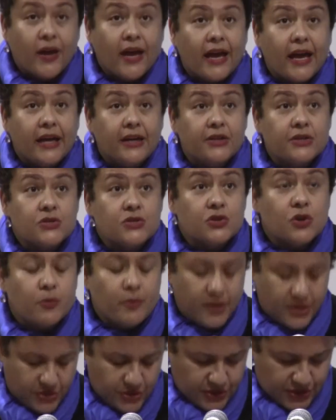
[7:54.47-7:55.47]
had so
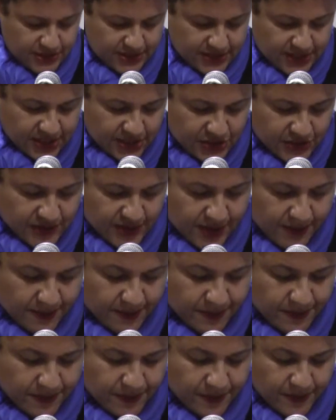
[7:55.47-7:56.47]
much to teach them.